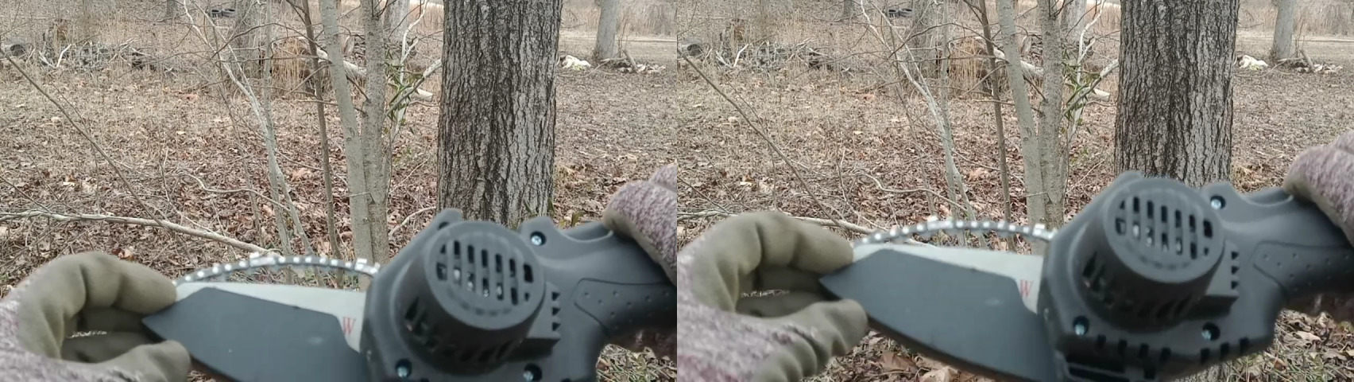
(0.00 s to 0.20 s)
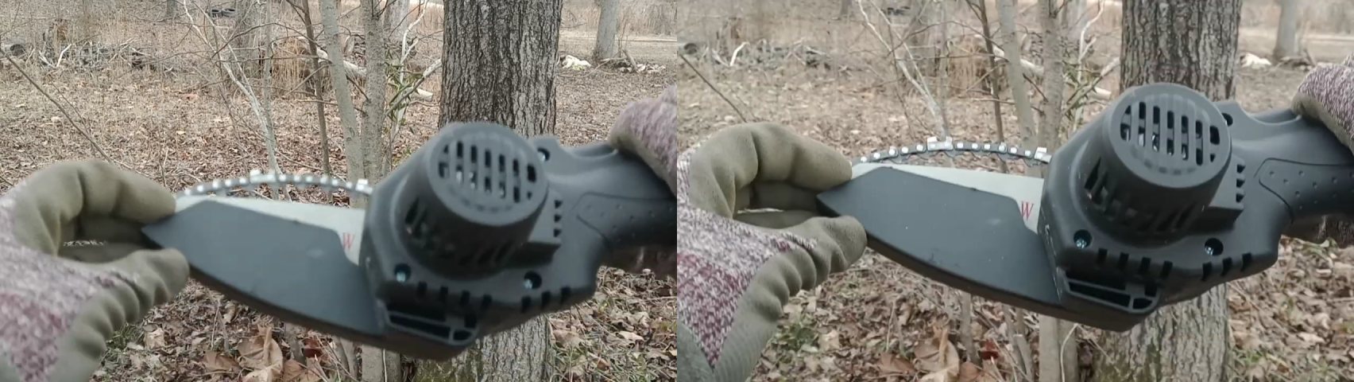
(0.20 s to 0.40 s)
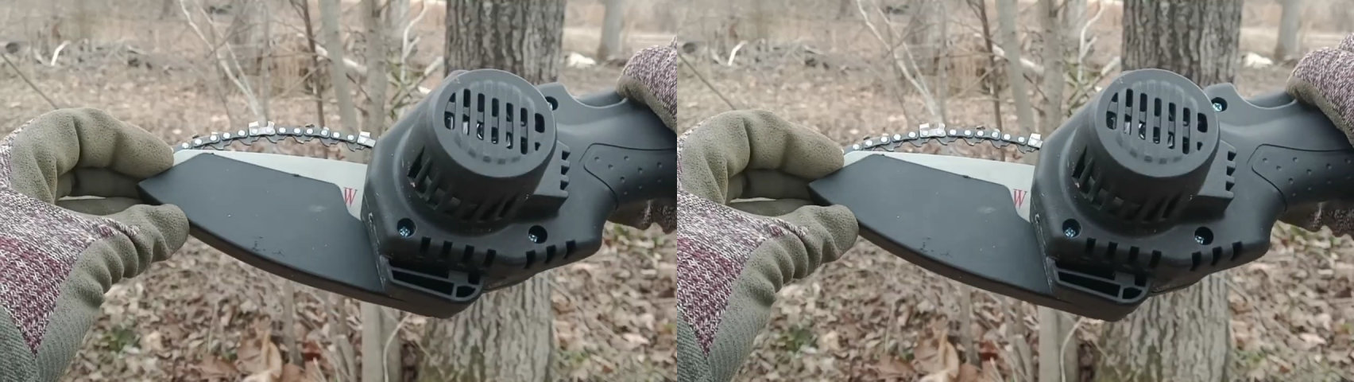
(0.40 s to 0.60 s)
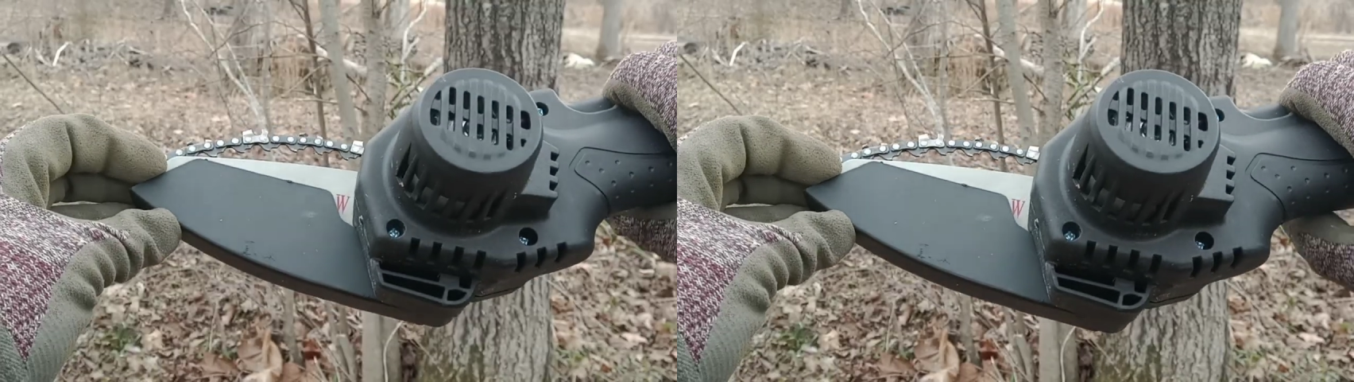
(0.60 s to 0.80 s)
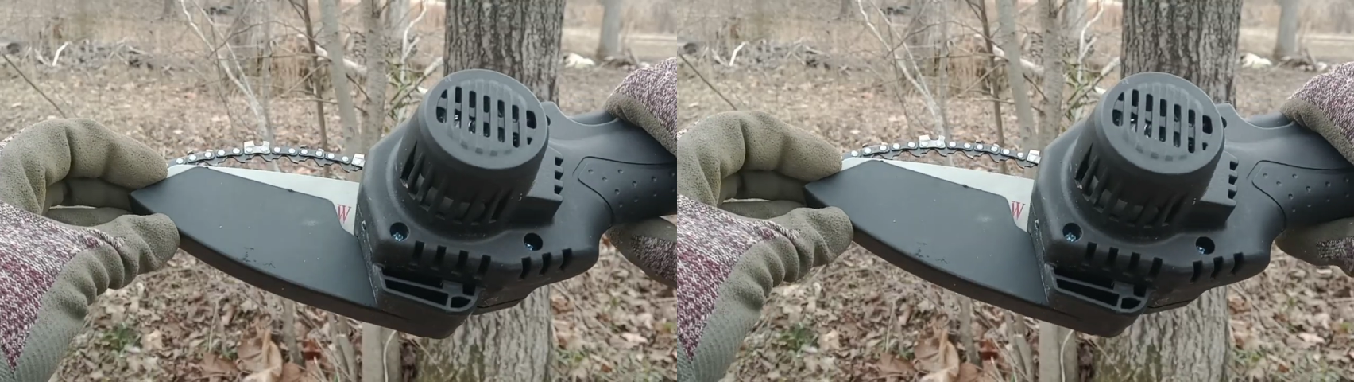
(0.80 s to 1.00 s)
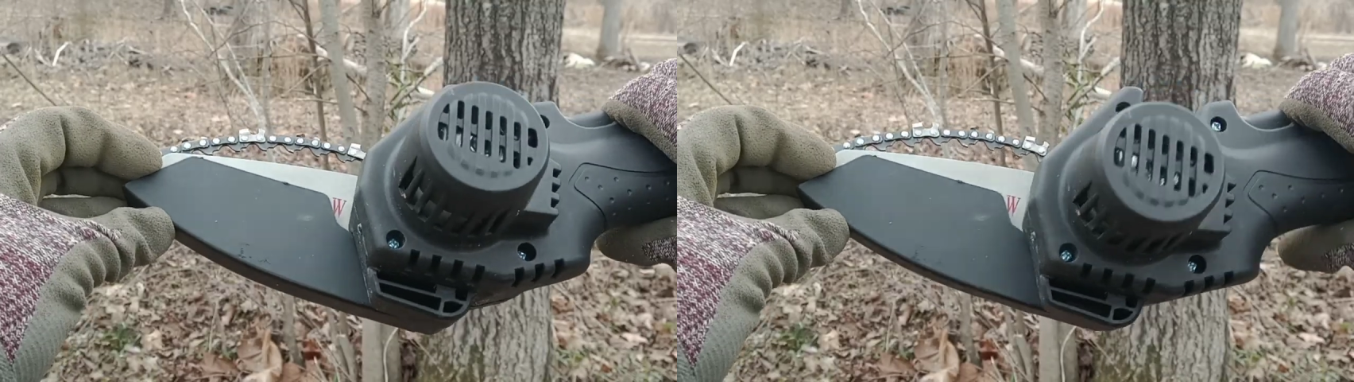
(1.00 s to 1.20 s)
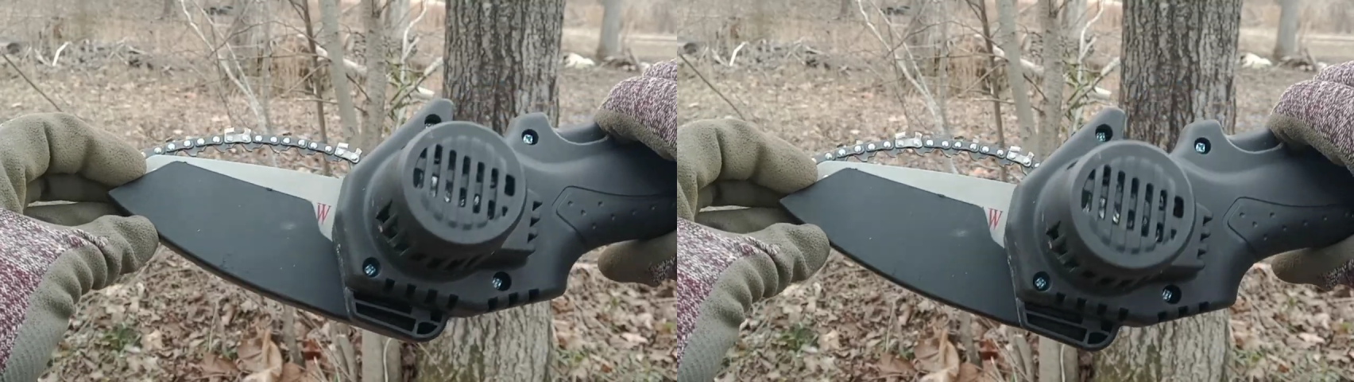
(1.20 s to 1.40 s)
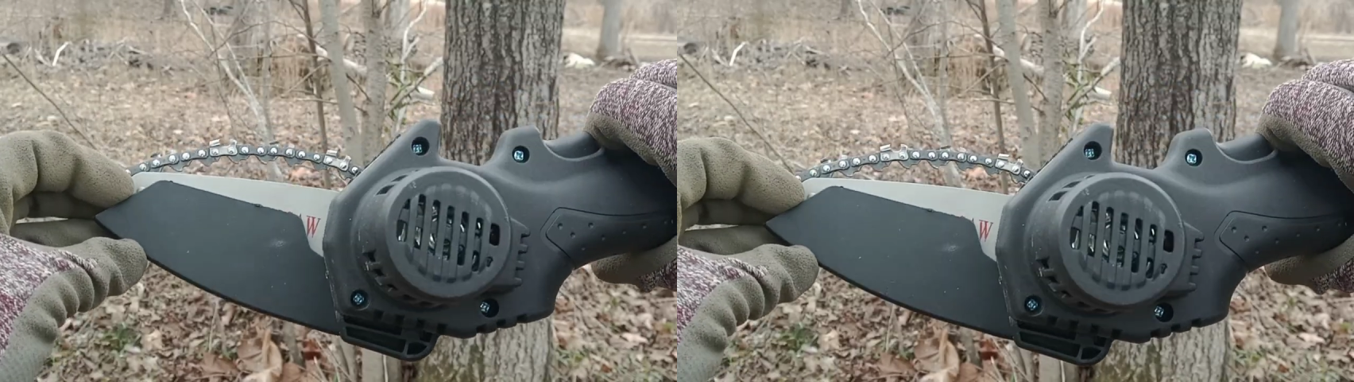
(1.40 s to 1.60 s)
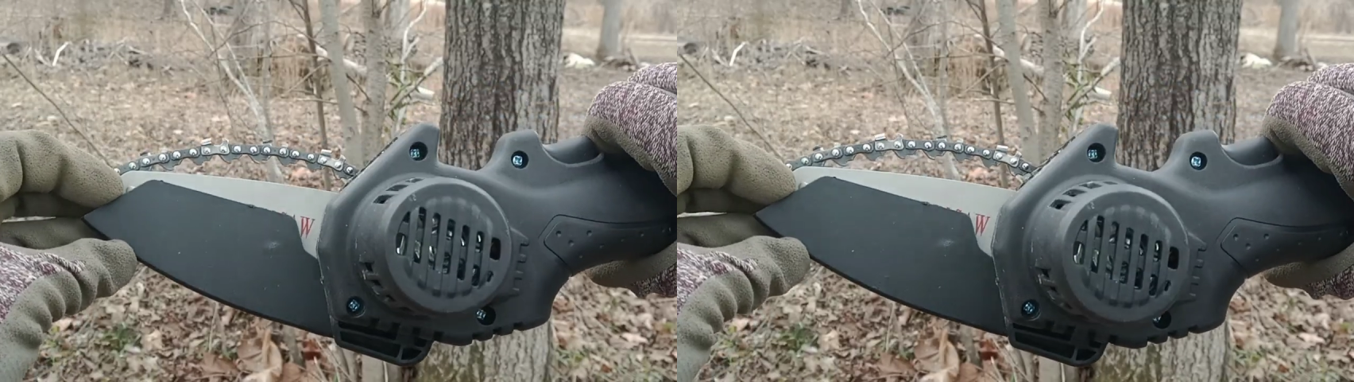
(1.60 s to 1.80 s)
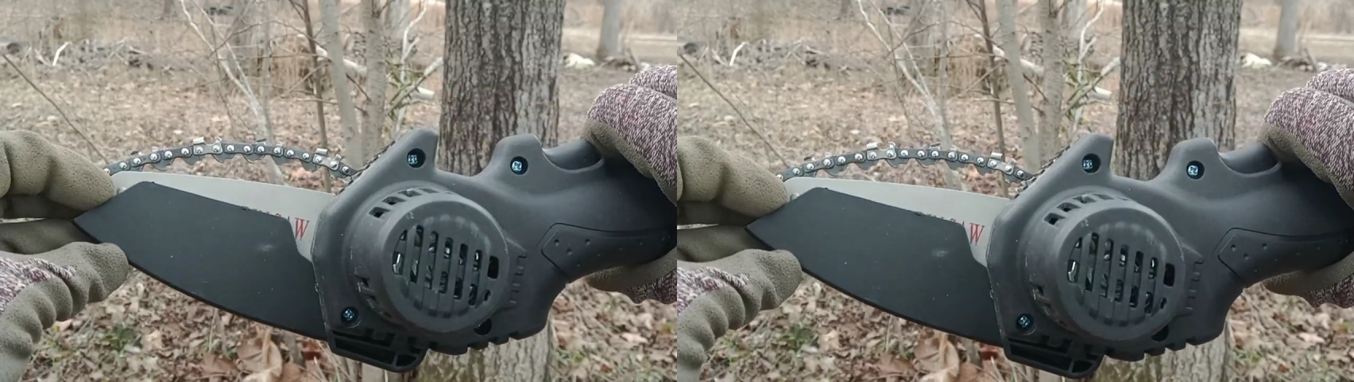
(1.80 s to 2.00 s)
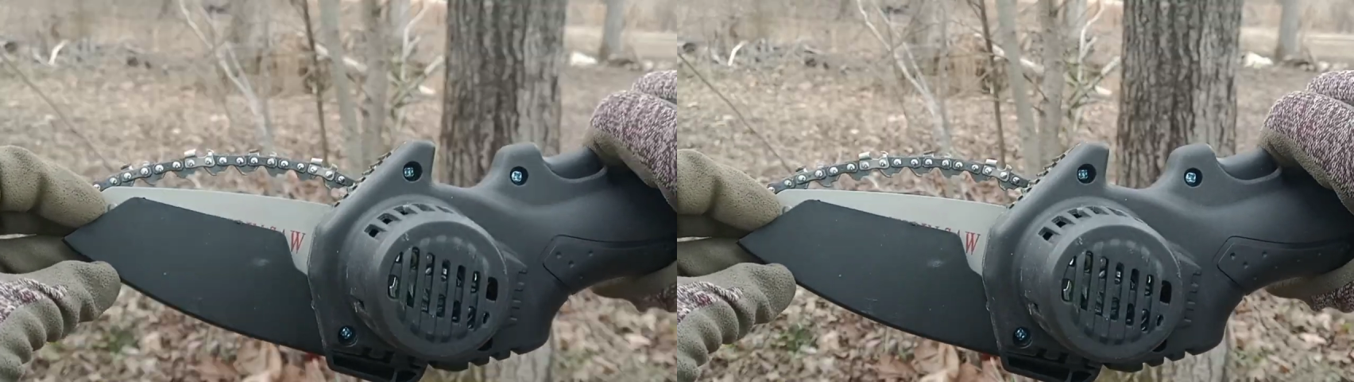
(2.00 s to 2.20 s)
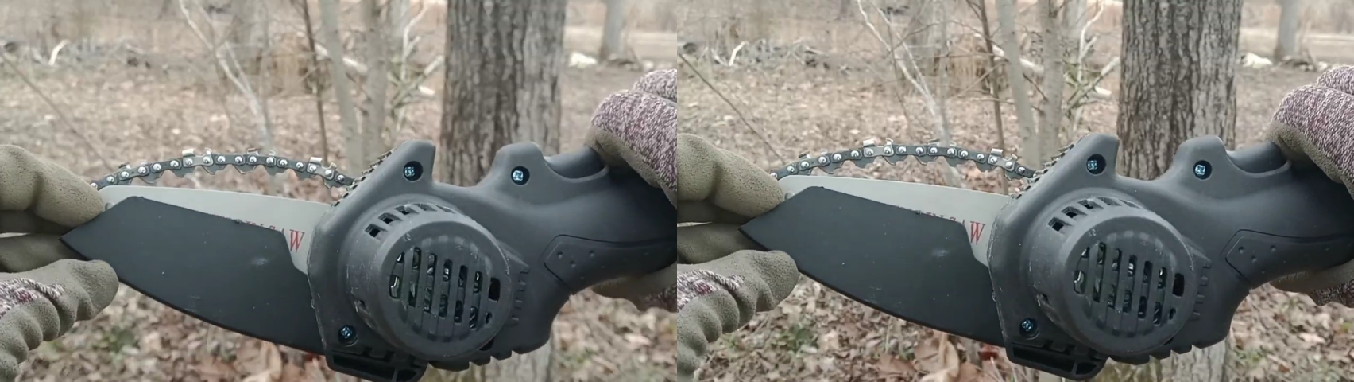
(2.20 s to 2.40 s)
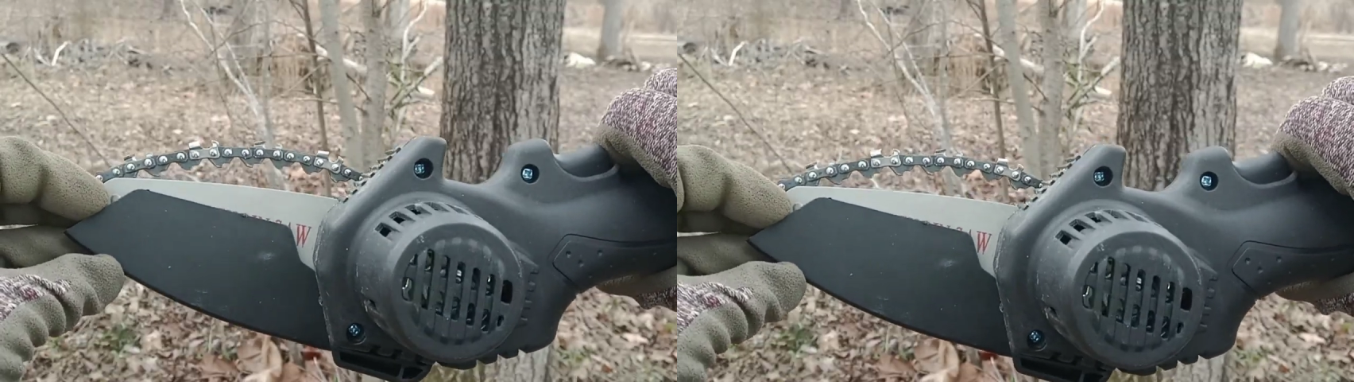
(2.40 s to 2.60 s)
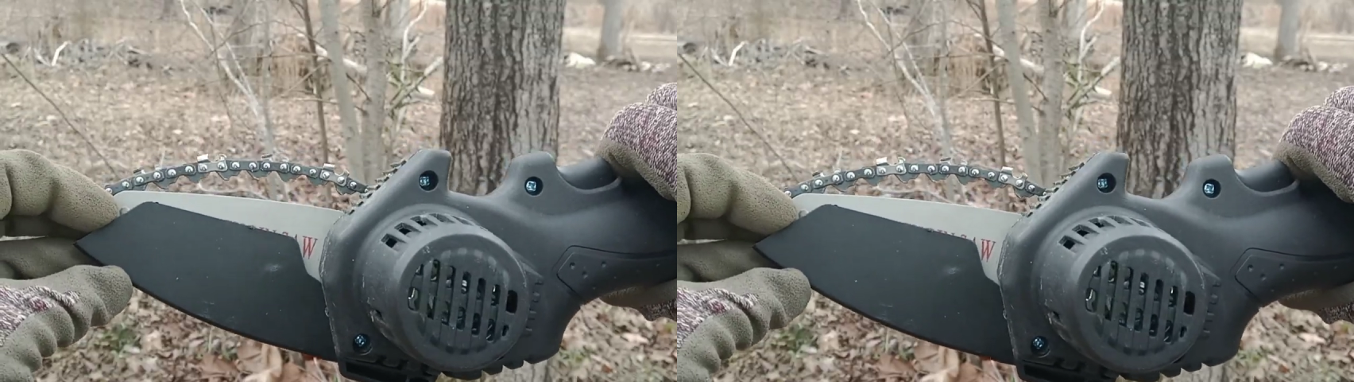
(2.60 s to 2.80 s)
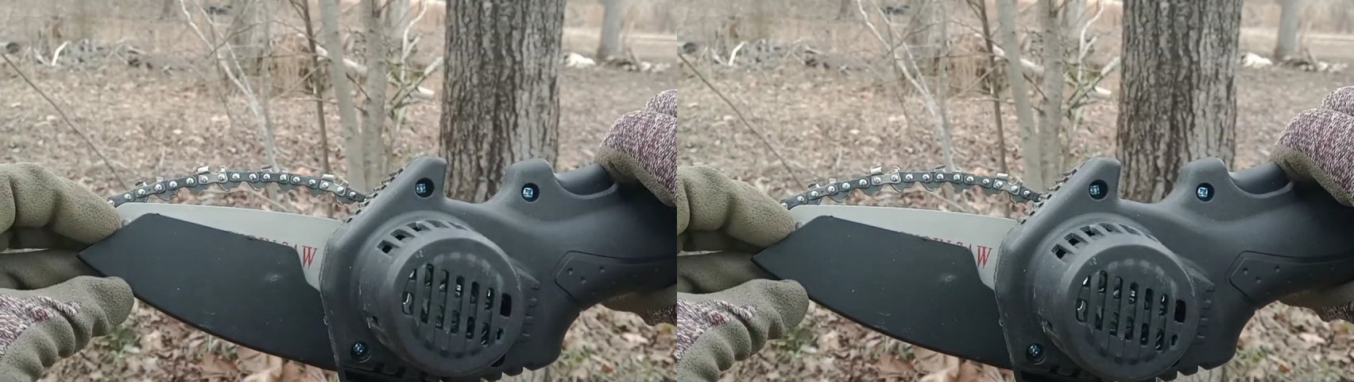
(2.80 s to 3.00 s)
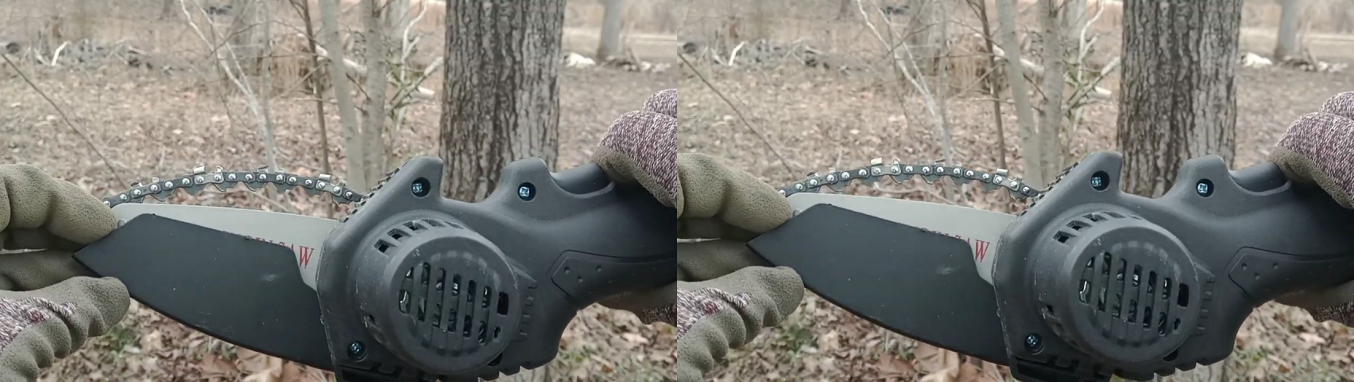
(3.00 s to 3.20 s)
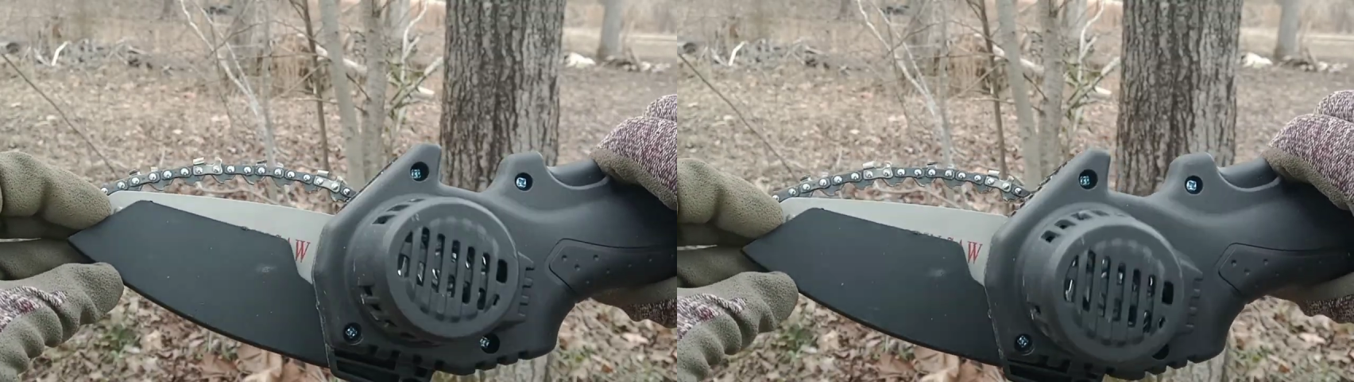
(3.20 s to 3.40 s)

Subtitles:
[unreadable: no face in view]